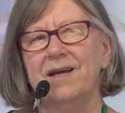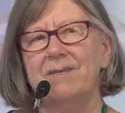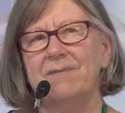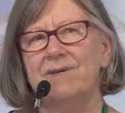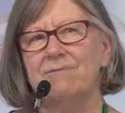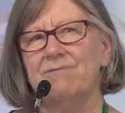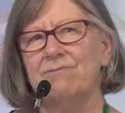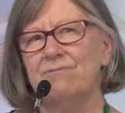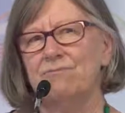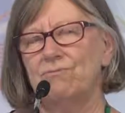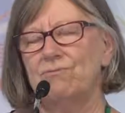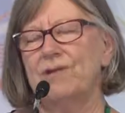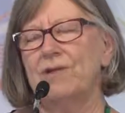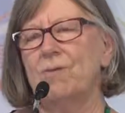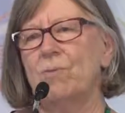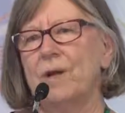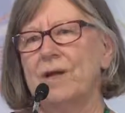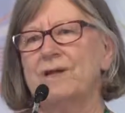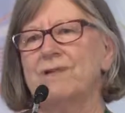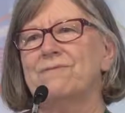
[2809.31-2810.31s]
I mean, really
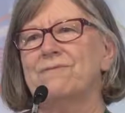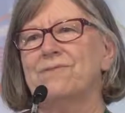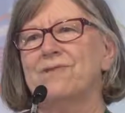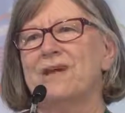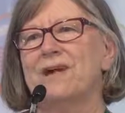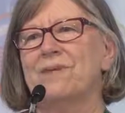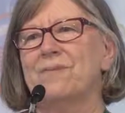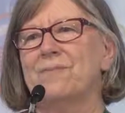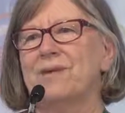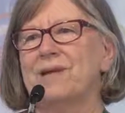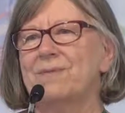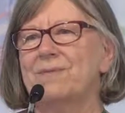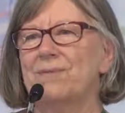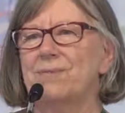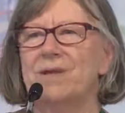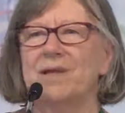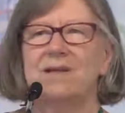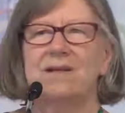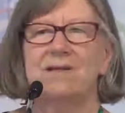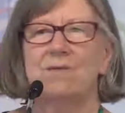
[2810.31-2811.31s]
wonderful young people. We
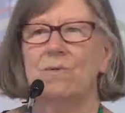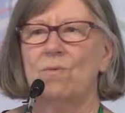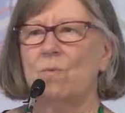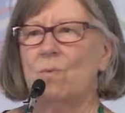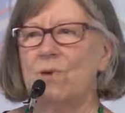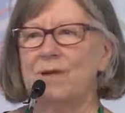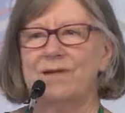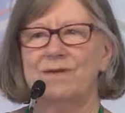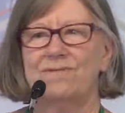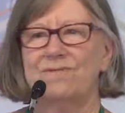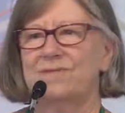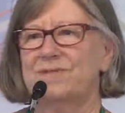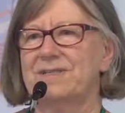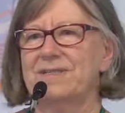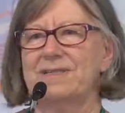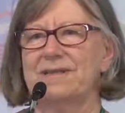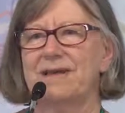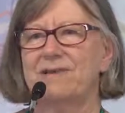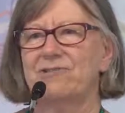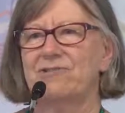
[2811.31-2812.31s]
had a wonderful
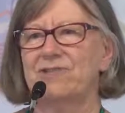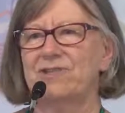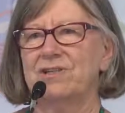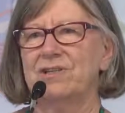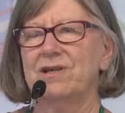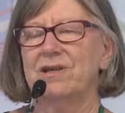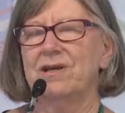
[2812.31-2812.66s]
discussion,